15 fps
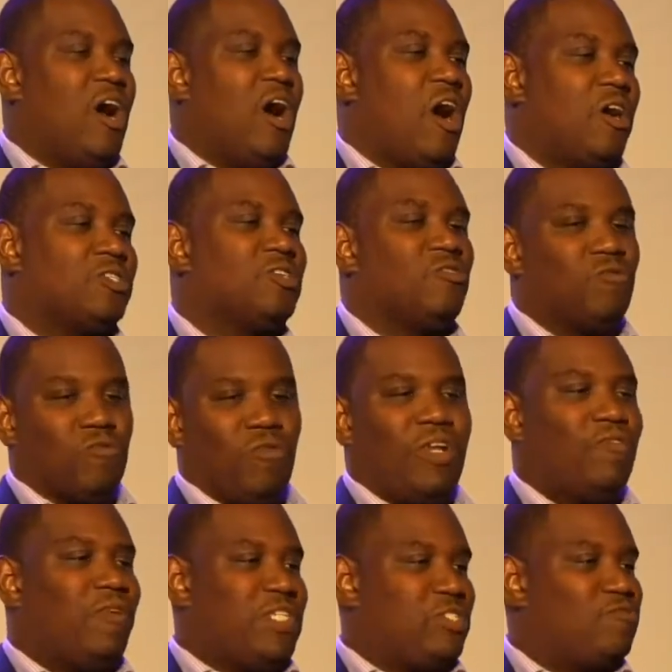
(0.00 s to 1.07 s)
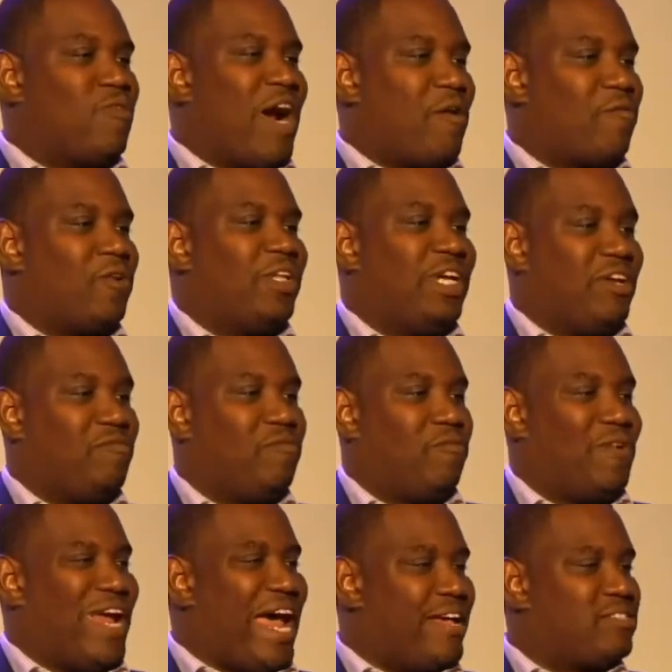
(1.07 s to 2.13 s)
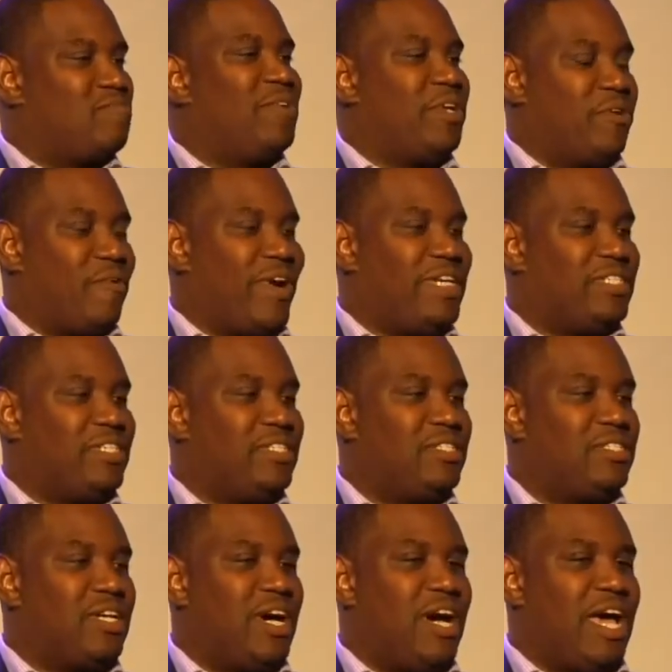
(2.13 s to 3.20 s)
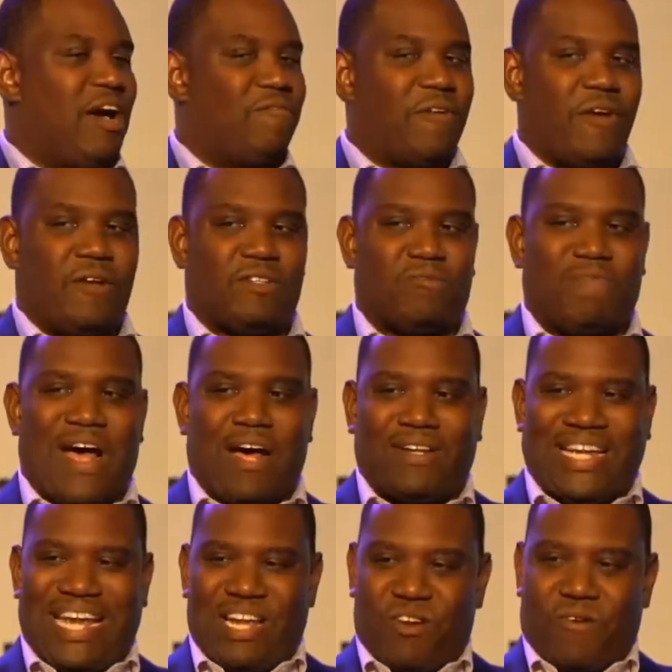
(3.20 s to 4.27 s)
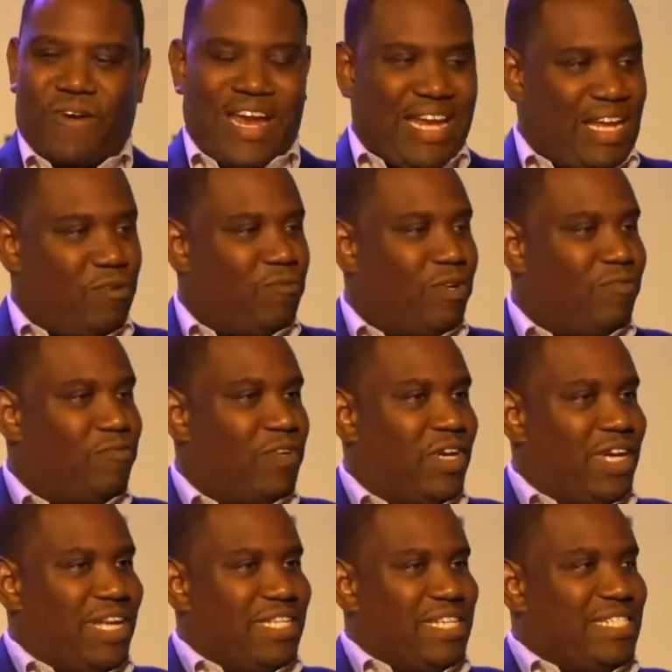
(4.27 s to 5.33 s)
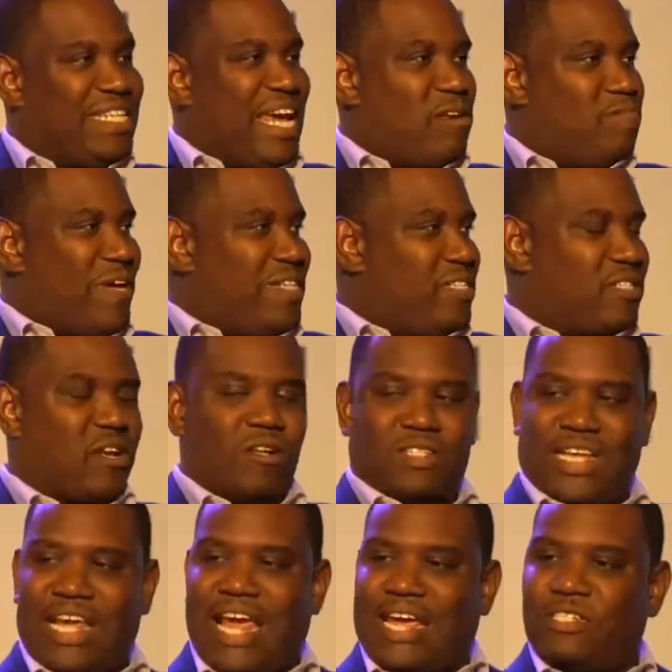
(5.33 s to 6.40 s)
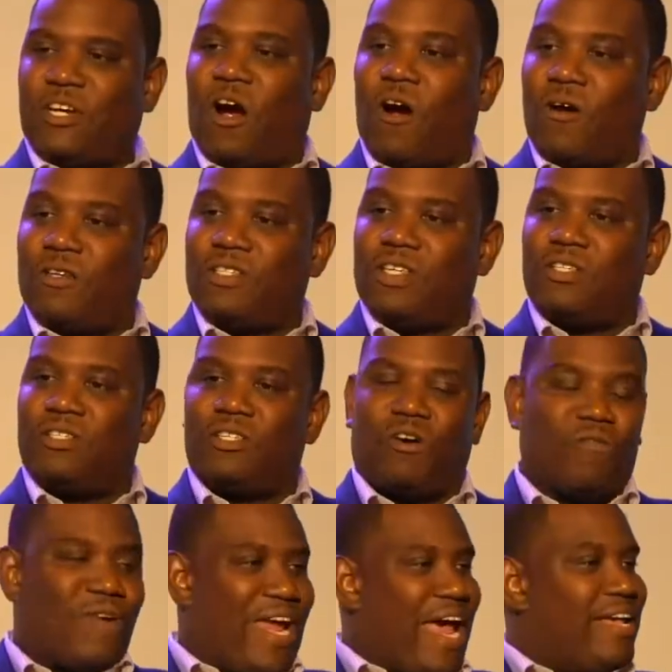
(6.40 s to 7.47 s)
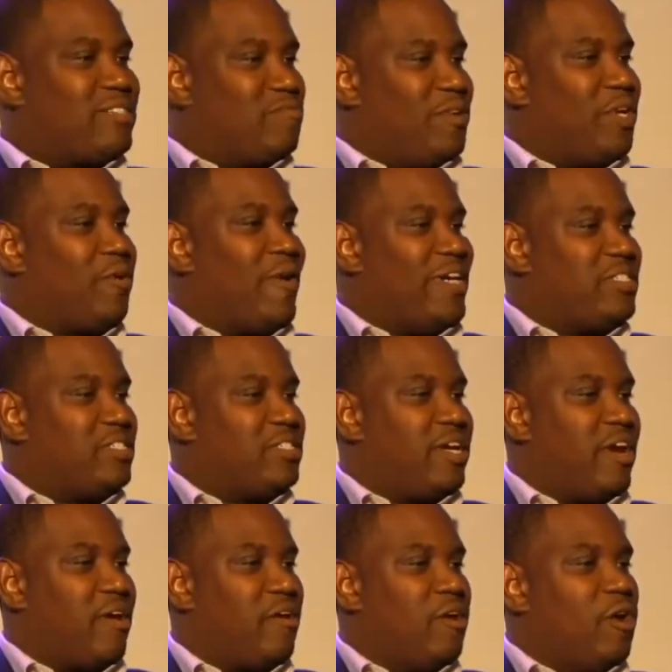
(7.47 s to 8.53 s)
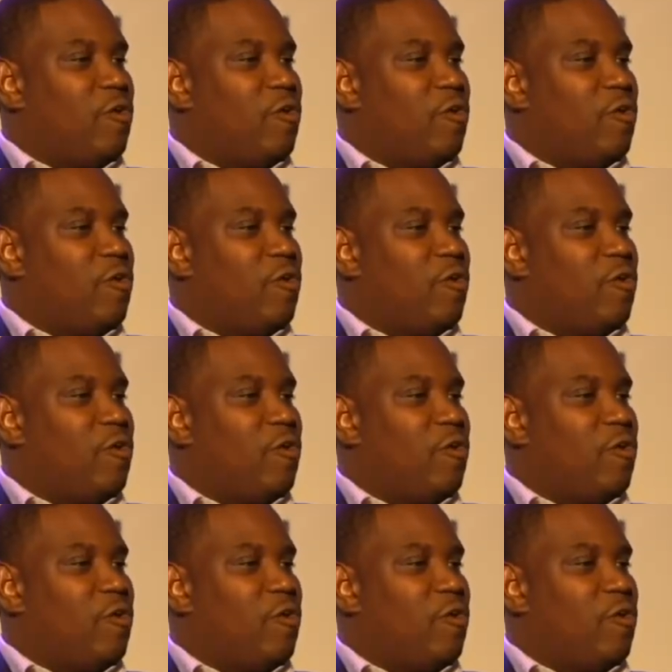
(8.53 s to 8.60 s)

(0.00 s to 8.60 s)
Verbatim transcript: Also, one of the reasons why we're looking for, we have some integrations. Uh, healthcare is about integrating with these databases called E H Rs, and so we have some integrations there.